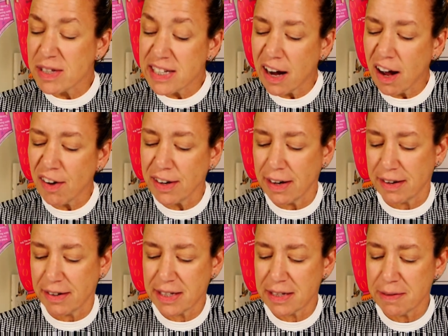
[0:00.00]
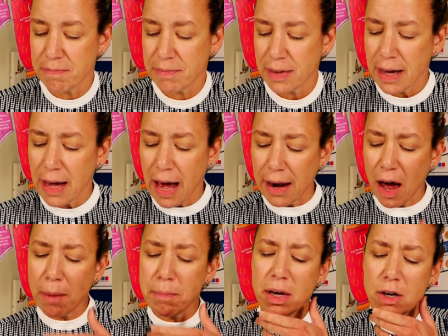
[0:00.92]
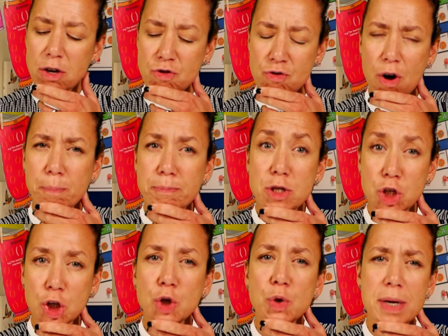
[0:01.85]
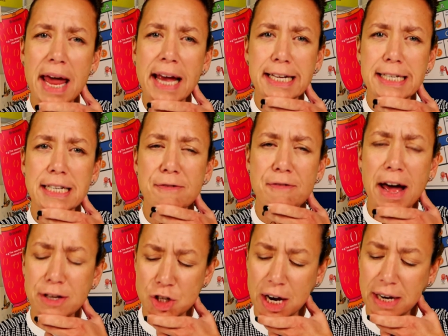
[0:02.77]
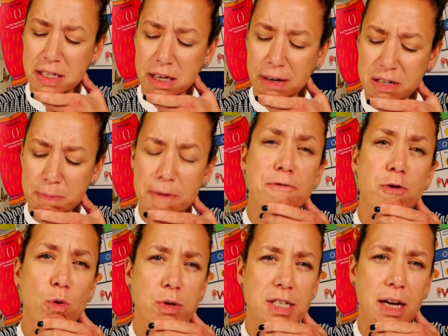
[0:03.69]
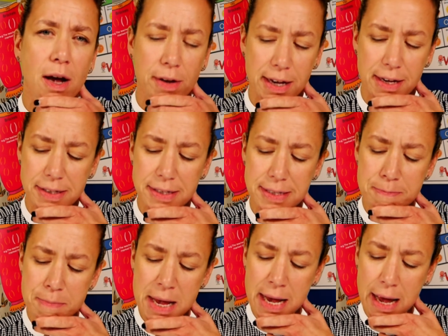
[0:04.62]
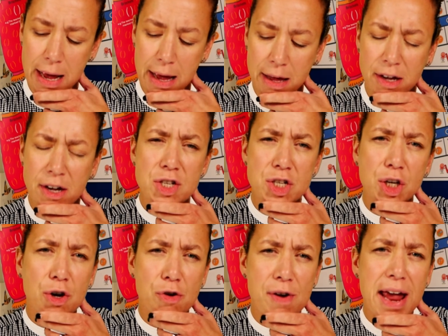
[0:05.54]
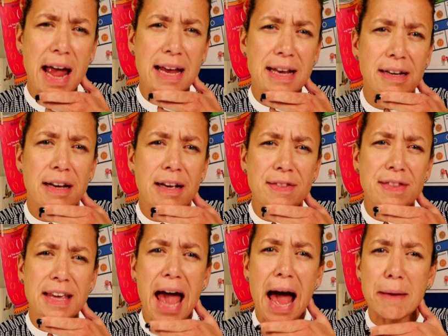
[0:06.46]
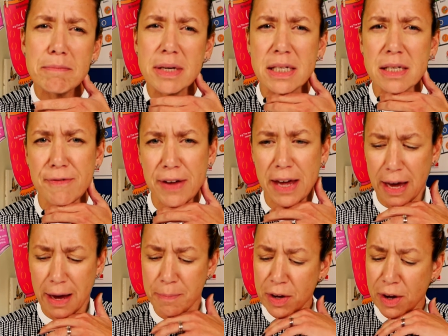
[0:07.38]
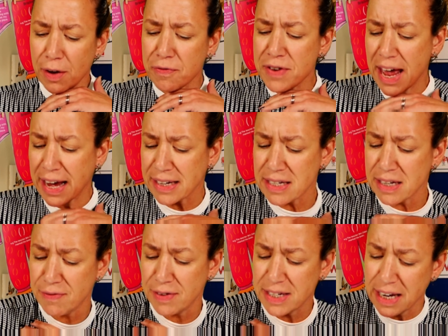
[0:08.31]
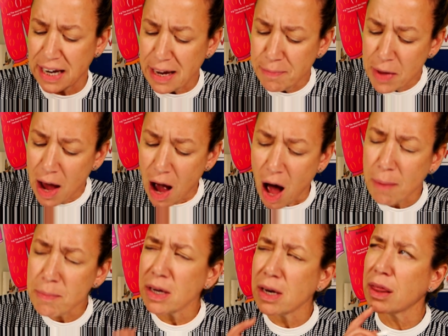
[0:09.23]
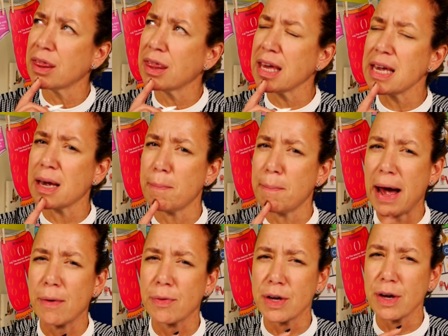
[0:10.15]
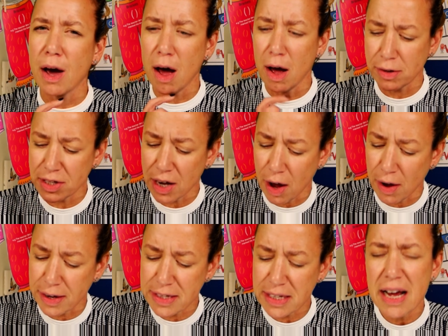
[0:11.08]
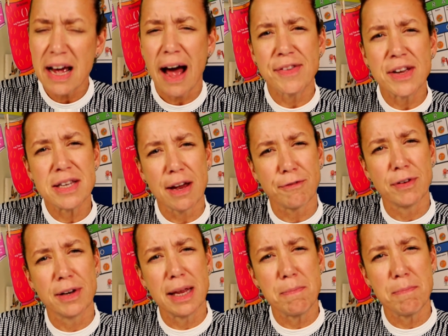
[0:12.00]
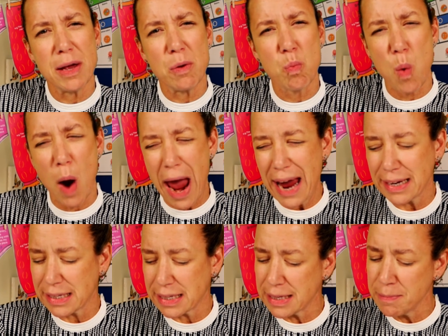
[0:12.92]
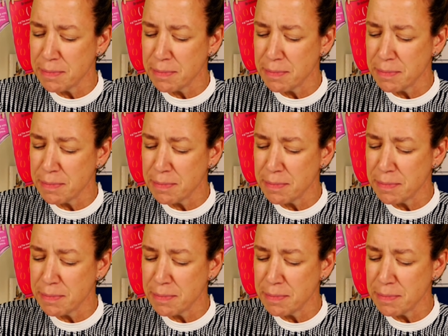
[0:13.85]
tyres, and I'm going to drop two negative adjectives before tyres to create the atmosphere of negativity. I'm going to think about the car tyres and they'd definitely be wet